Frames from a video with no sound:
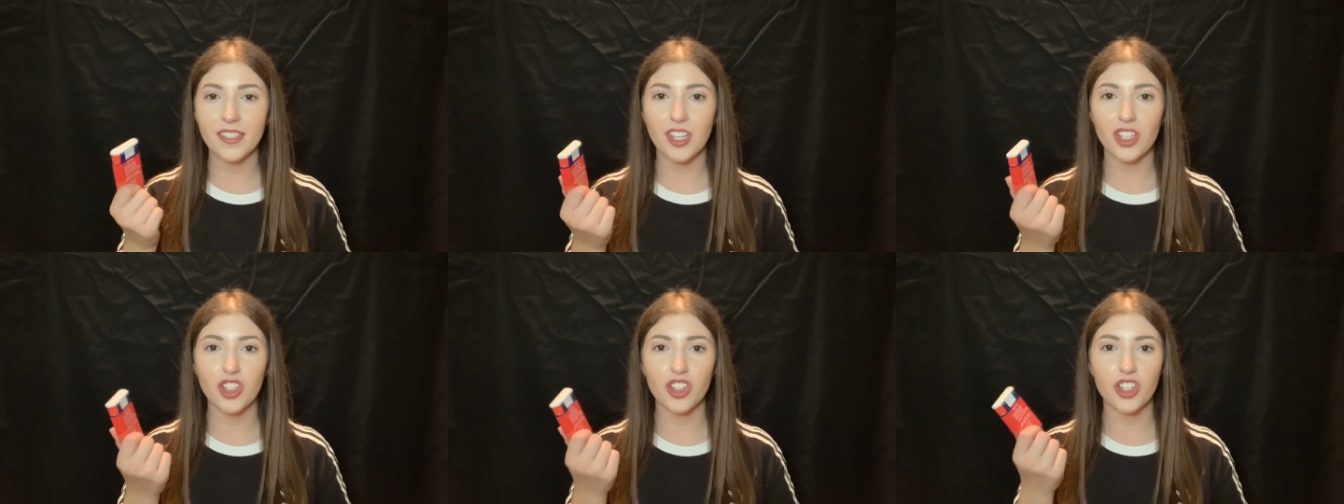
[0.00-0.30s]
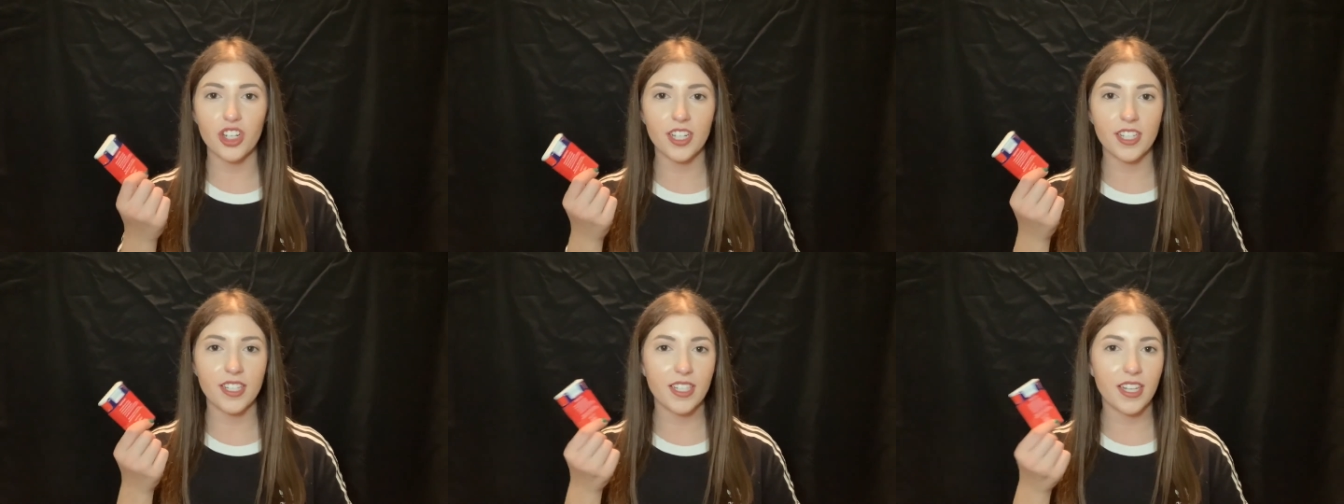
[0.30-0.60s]
it's
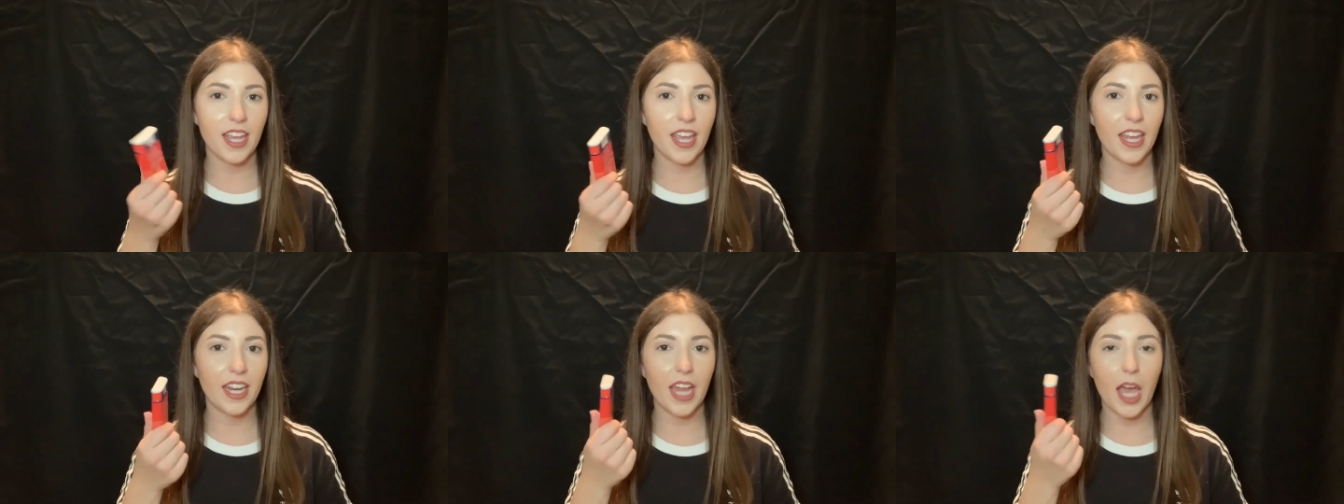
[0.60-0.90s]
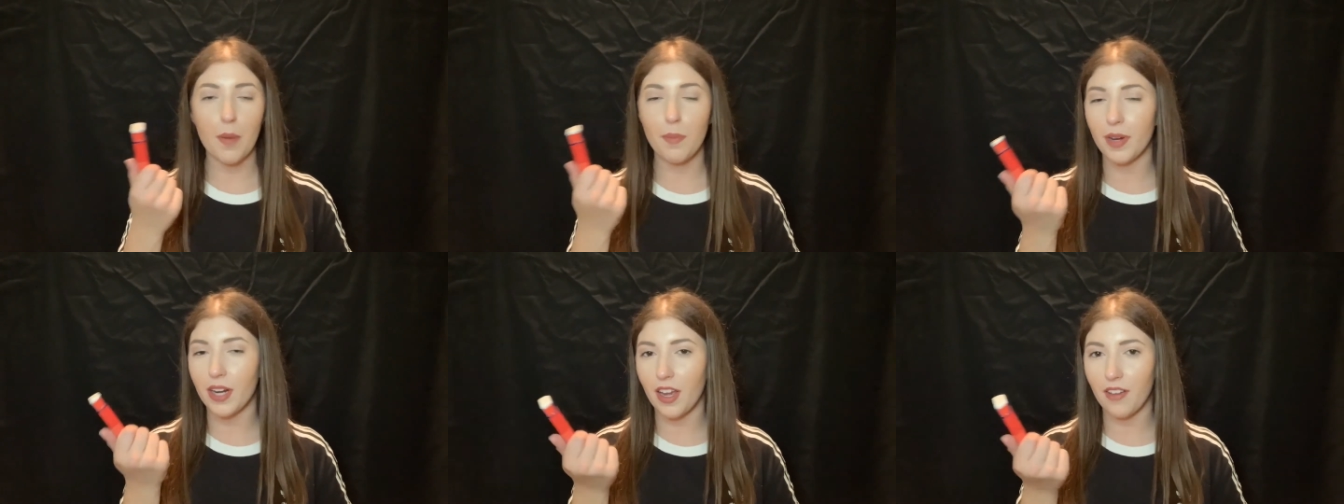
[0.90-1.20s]
just an
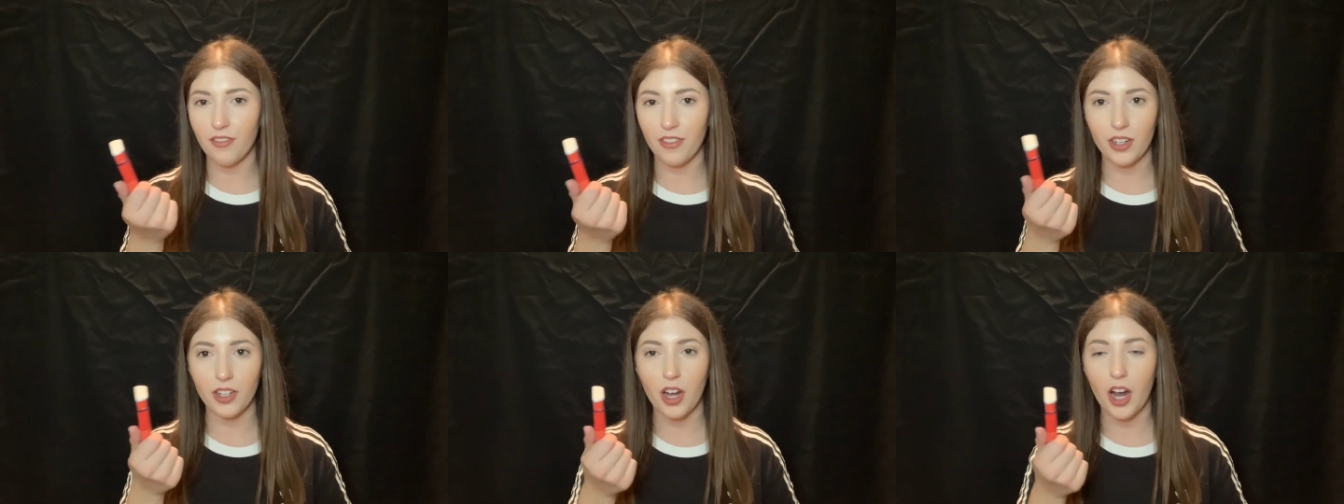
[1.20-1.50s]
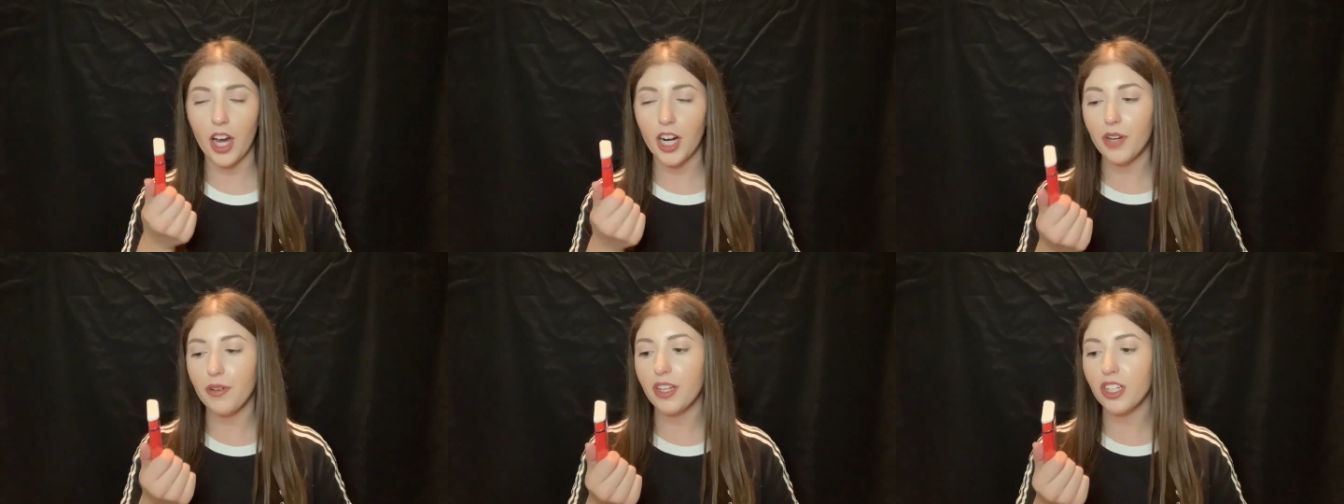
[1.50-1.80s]
epinephrine
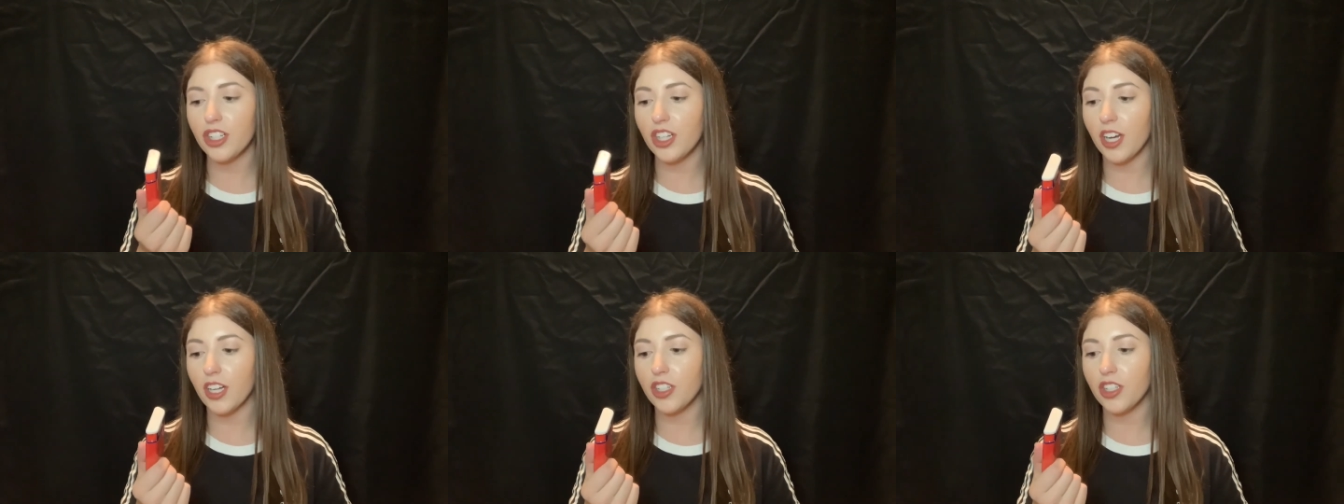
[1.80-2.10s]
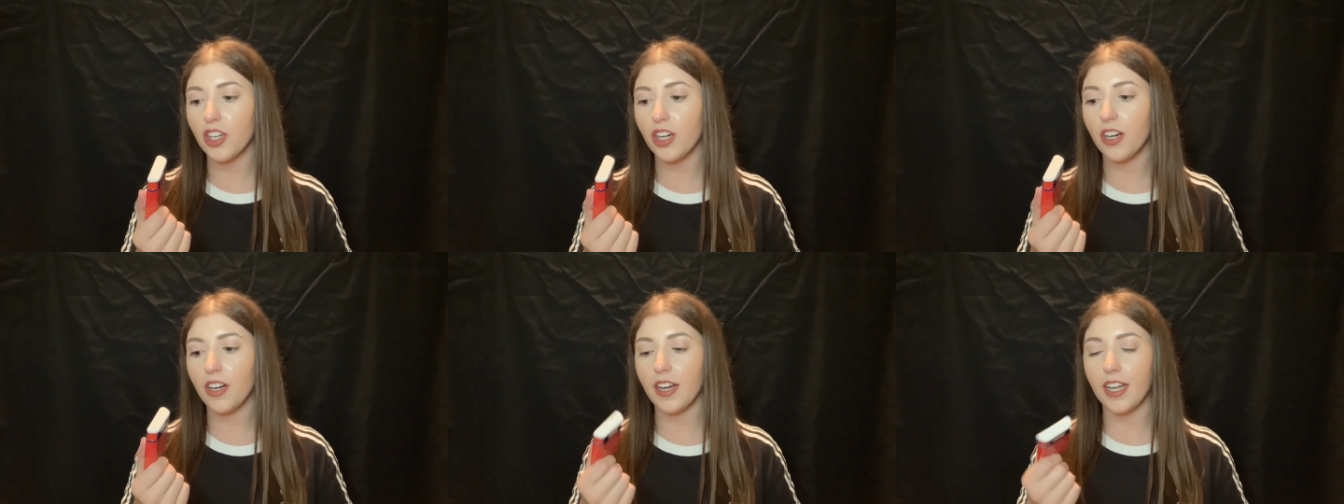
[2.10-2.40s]

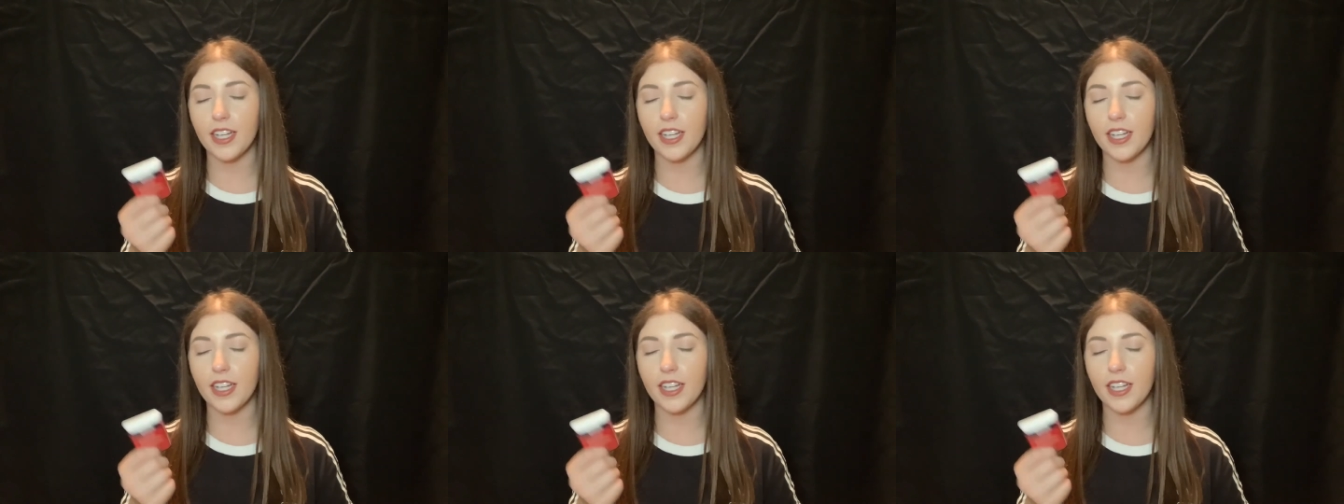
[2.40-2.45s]
auto-injector.